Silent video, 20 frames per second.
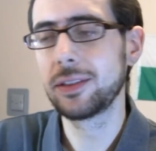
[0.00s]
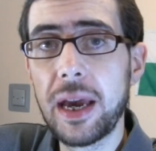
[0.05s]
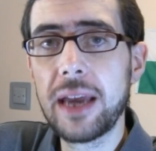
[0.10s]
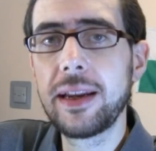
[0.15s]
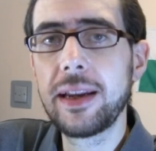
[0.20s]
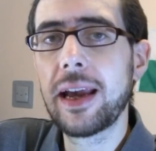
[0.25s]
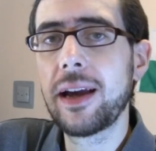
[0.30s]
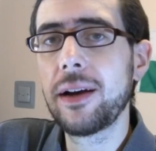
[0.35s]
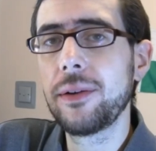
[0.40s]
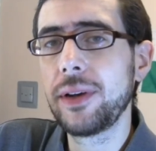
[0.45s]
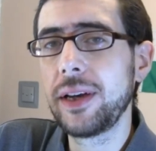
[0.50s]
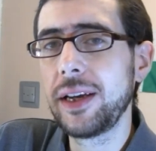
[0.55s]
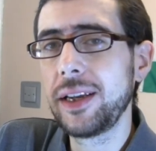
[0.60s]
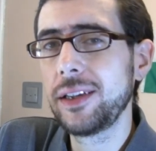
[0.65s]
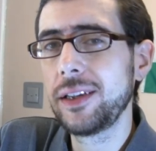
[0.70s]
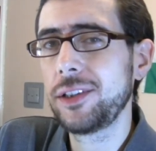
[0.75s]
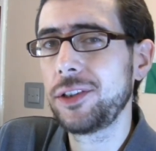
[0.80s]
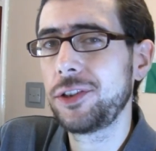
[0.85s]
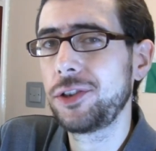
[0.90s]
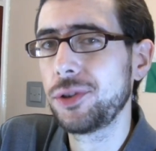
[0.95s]
But anyhow,
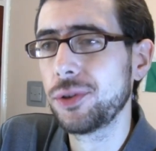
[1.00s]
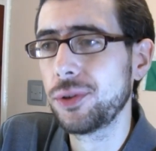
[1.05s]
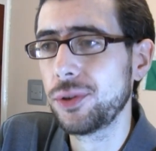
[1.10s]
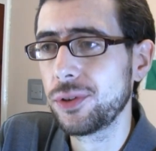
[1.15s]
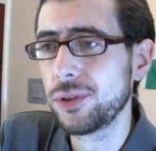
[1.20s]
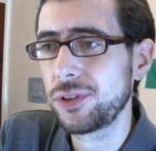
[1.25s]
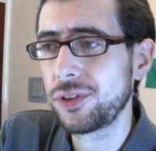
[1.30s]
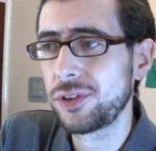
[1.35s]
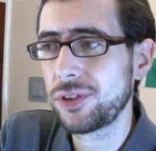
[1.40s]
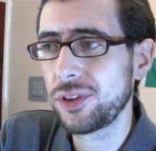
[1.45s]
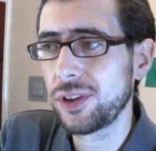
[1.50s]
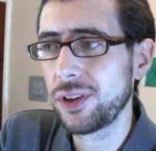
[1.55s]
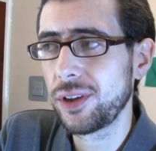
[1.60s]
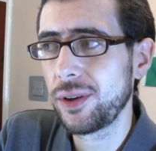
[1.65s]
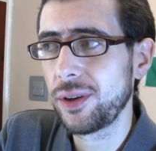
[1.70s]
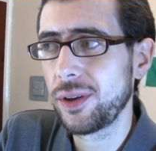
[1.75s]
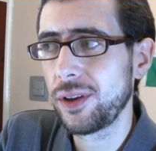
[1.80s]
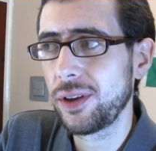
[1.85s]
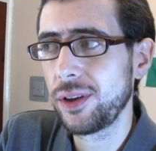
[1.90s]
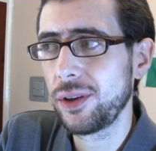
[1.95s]
in short,
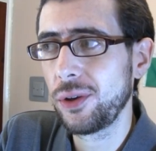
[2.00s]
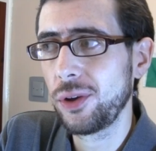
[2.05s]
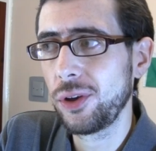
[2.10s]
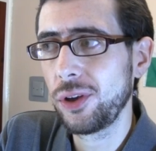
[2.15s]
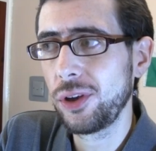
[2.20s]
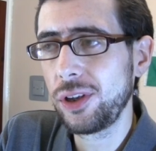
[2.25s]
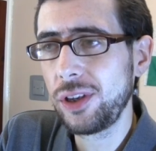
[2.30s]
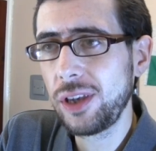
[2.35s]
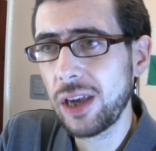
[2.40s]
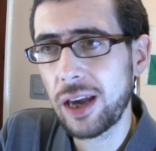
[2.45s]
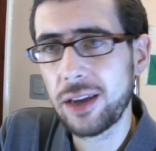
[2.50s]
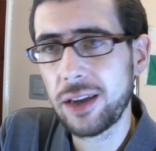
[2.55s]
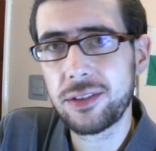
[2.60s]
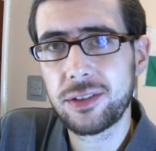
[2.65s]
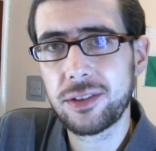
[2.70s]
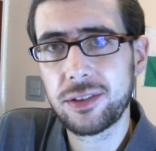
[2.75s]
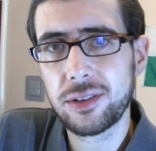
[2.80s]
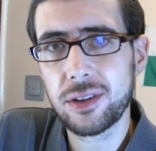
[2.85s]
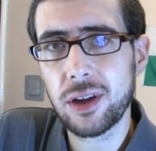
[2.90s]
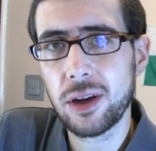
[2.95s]

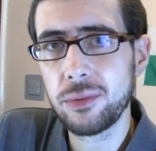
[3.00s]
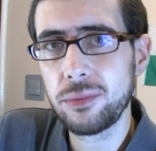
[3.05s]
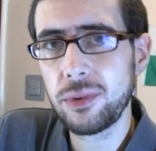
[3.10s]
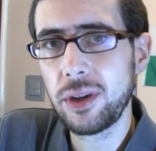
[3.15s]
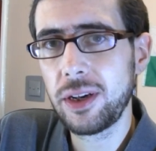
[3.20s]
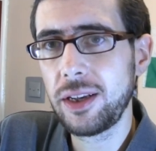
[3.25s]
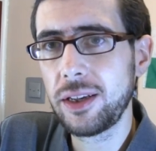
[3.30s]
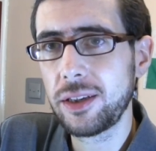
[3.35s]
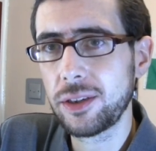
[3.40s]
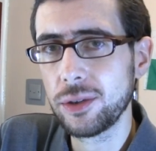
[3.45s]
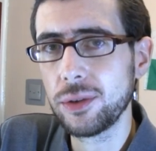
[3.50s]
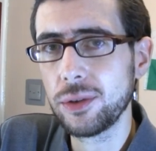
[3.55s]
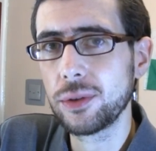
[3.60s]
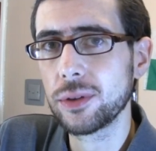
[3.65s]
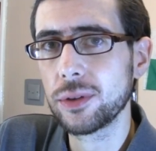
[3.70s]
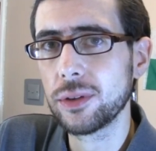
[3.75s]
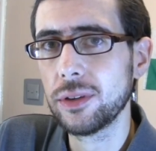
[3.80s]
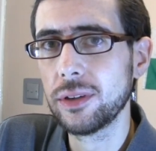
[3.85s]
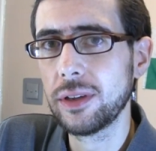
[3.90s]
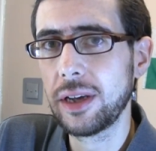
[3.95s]
yes, only
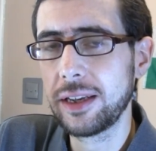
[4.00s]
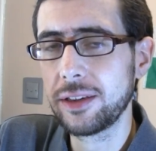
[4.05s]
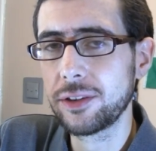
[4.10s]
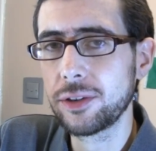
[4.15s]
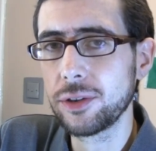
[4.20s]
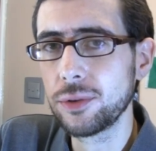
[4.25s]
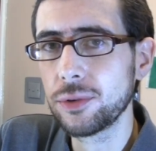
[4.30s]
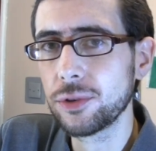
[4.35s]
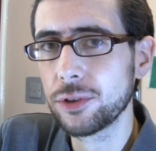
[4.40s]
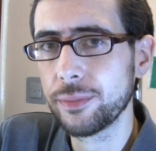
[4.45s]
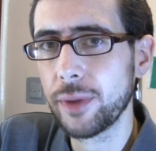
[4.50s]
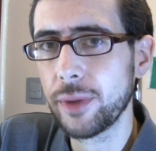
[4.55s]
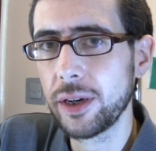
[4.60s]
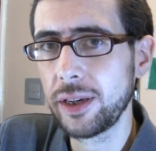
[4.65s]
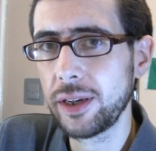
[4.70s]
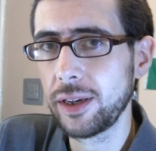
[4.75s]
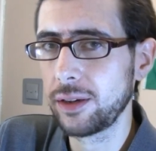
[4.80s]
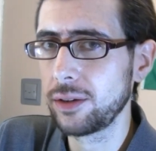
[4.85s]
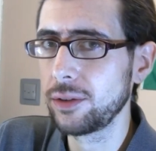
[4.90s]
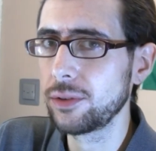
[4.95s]
Google and Google's
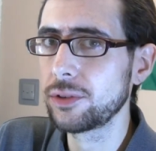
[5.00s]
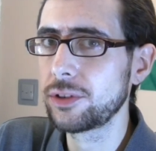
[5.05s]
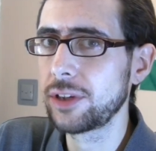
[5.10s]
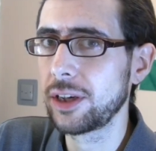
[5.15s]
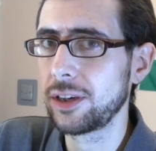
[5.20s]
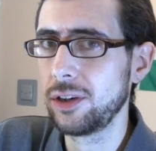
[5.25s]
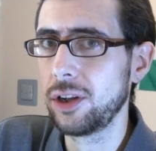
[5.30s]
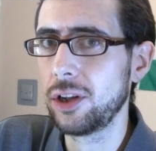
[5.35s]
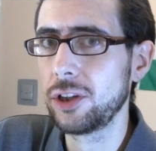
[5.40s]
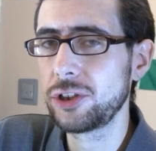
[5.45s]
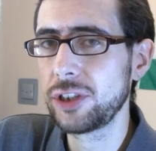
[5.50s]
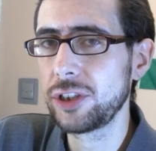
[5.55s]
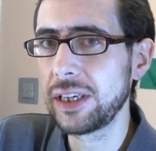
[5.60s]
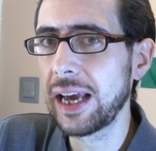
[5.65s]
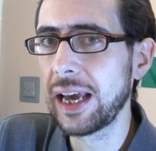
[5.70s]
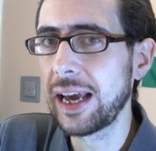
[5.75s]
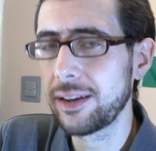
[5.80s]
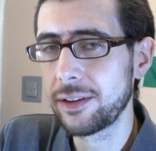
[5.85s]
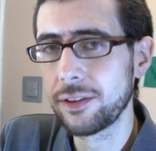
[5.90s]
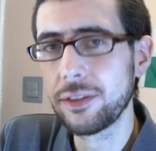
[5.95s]
money and Google's
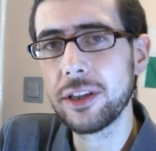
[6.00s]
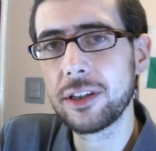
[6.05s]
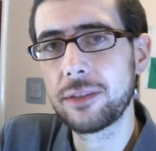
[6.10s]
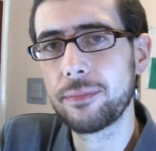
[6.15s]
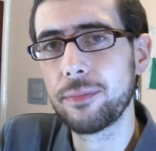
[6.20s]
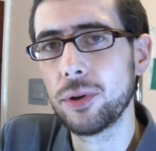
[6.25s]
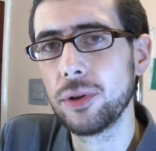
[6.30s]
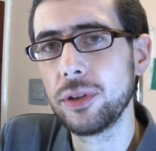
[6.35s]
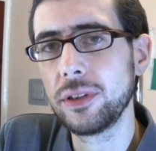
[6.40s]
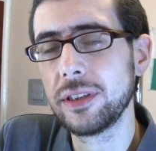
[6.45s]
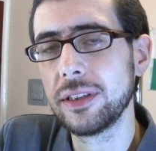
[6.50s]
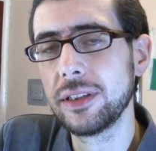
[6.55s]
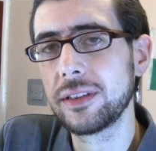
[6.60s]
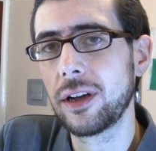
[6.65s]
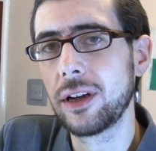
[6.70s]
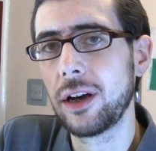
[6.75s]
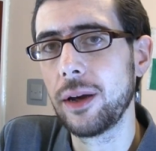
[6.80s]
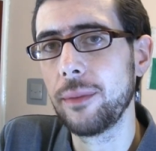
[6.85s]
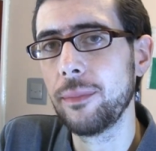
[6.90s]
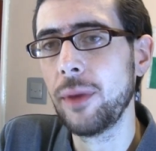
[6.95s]
technology at this point in
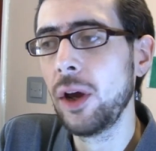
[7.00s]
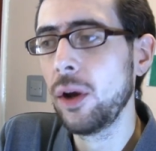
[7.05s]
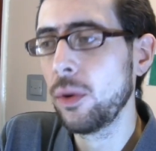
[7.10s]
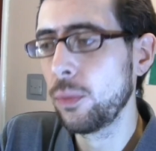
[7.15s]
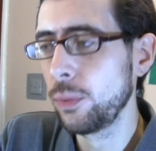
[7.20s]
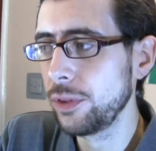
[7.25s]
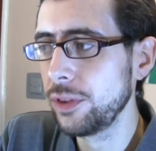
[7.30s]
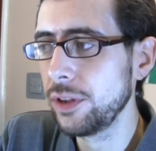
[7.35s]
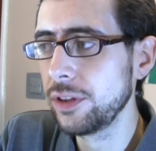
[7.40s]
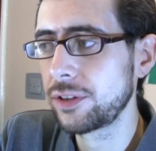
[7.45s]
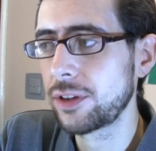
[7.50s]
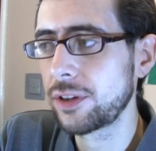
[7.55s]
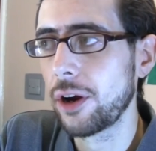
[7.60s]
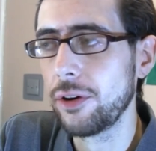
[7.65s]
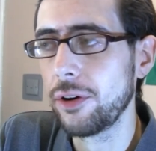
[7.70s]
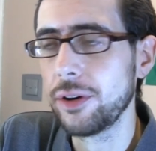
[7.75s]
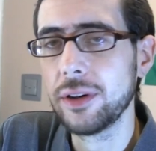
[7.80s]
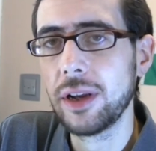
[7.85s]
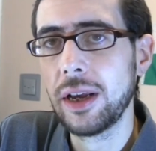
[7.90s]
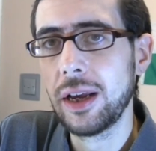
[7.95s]
time, with this
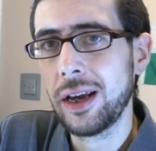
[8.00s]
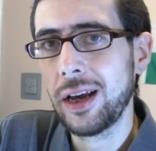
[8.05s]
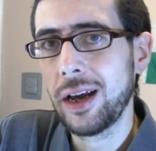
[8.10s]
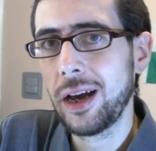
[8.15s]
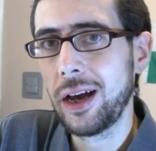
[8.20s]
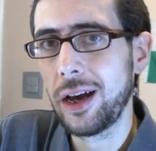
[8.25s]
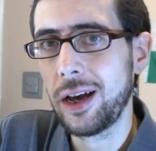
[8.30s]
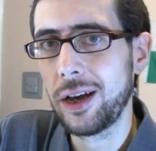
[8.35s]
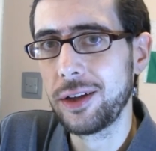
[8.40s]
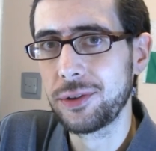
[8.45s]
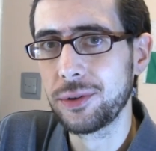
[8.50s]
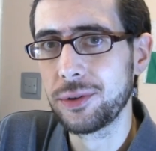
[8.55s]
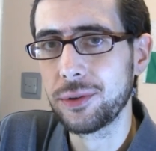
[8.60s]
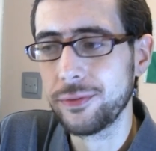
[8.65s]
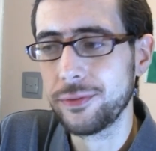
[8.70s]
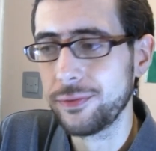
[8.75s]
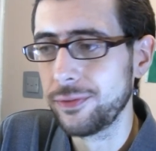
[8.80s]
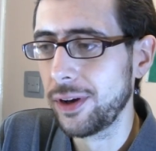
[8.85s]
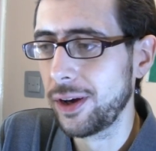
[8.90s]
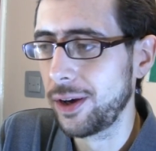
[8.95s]
current uh, sort
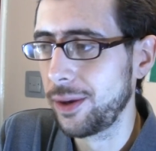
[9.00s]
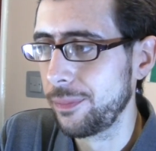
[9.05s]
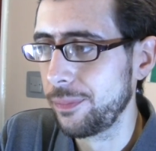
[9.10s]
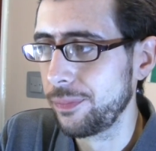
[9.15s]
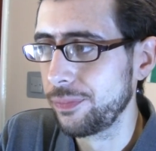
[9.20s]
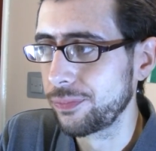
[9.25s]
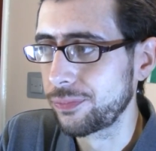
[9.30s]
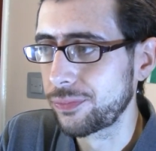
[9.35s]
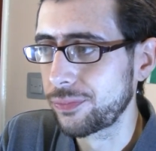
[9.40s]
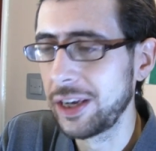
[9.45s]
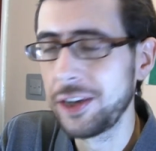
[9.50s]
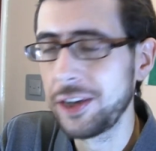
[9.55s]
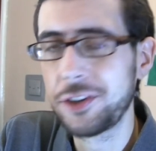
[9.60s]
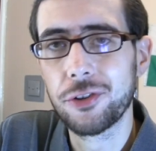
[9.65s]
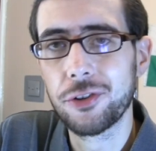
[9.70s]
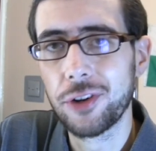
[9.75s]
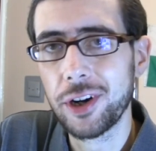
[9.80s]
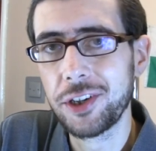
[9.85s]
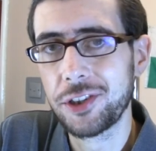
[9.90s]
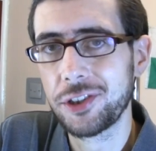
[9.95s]
of um,
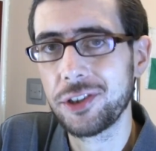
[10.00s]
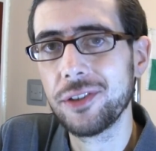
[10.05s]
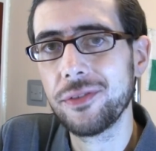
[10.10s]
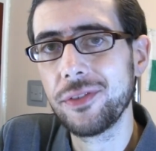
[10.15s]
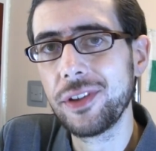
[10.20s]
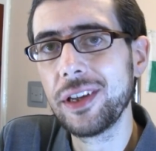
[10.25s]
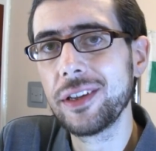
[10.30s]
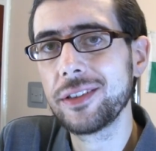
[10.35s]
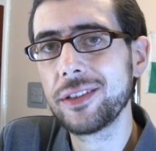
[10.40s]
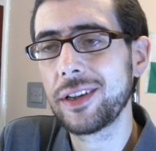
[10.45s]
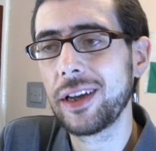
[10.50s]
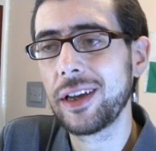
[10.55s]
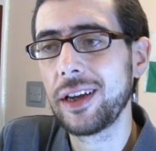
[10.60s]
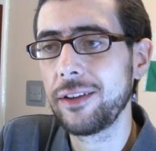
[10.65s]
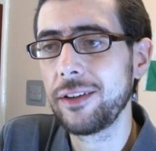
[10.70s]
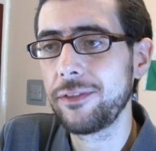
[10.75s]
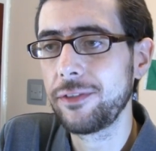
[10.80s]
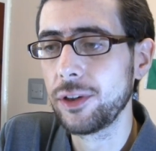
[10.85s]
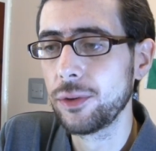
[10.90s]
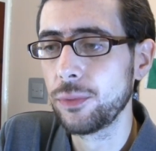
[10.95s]
iteration of the internet,
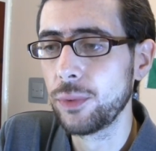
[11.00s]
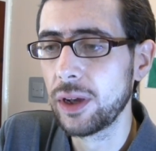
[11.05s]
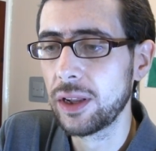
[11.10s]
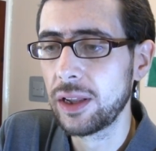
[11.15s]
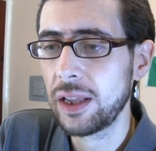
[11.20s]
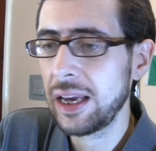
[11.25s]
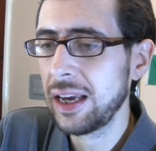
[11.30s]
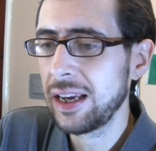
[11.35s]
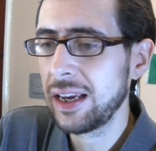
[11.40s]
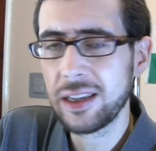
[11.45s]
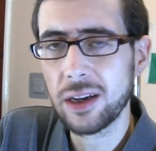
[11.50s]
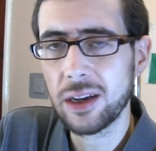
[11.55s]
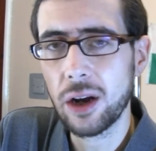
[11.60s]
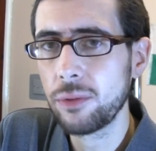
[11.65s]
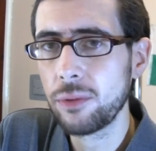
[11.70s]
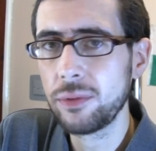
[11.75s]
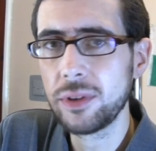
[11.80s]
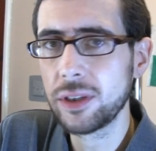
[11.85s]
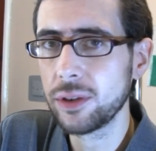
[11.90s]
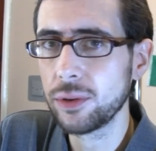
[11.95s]
if you will, you know,
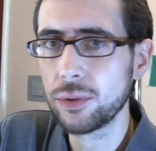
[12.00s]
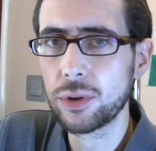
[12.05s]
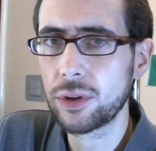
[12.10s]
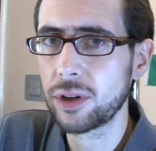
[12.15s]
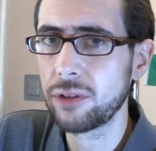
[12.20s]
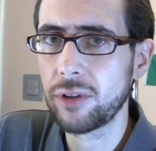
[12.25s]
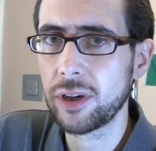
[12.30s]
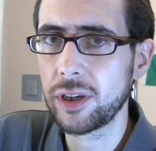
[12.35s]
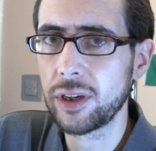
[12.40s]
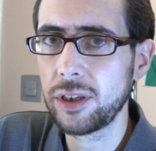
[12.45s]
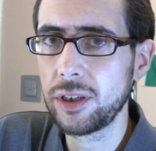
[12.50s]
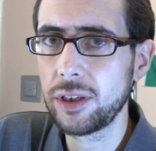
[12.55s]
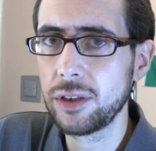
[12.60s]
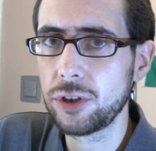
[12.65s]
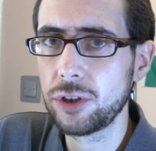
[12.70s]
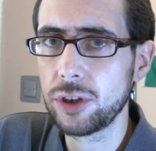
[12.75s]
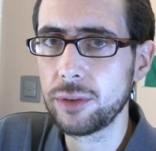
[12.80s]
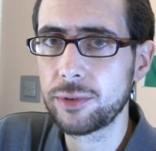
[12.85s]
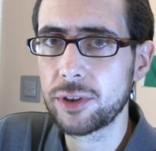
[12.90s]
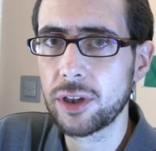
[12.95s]
only Google can run a
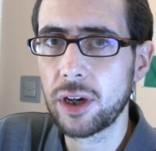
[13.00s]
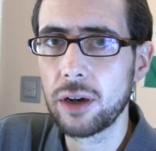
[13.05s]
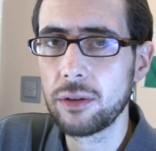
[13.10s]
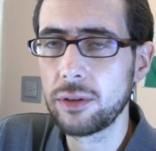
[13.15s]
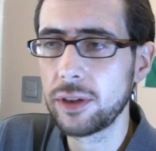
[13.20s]
YouTube site.